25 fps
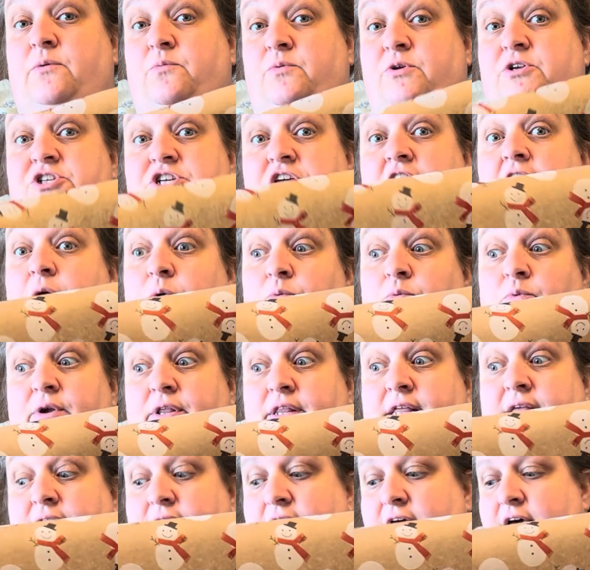which I
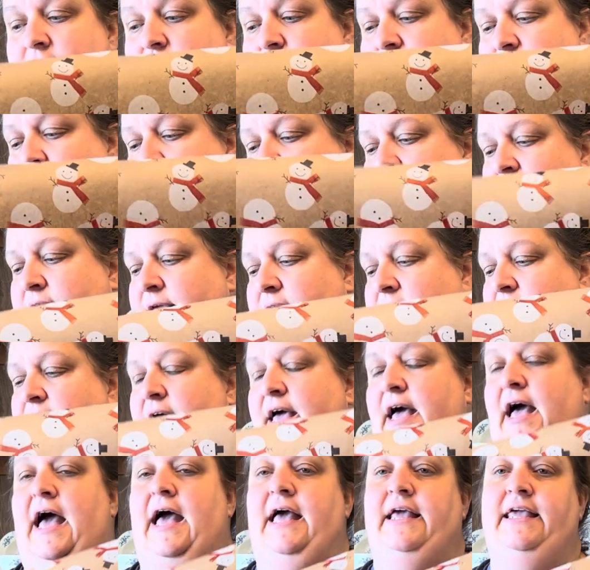really love.
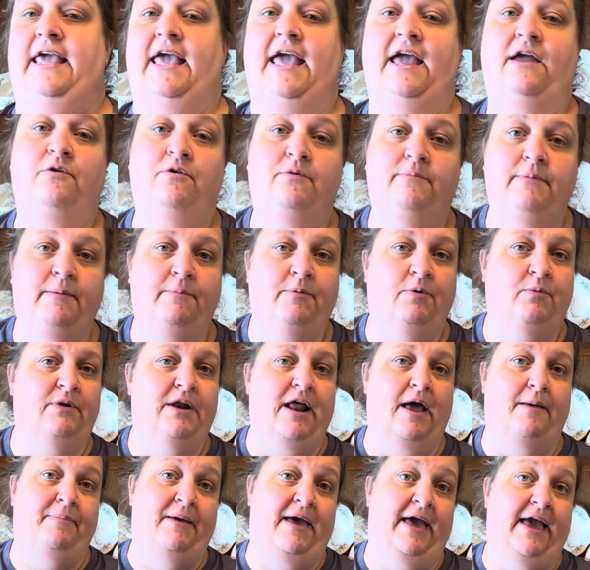I can't remember what
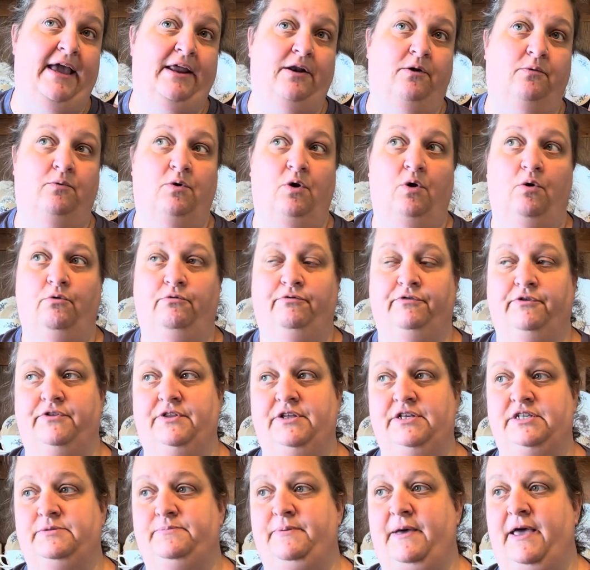I paid a roll for
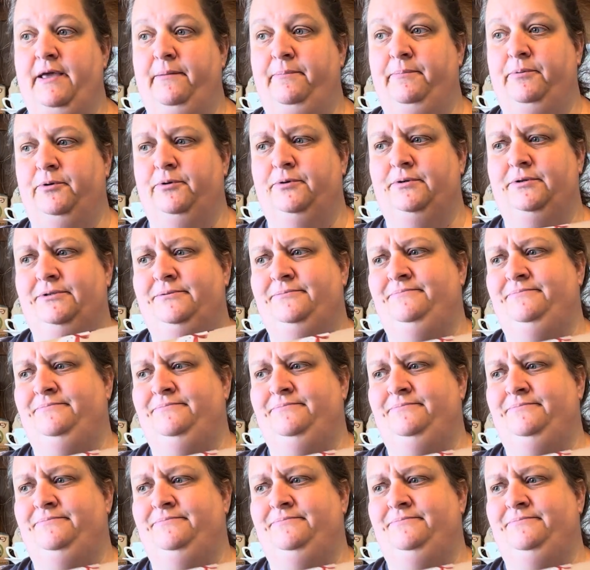this paper.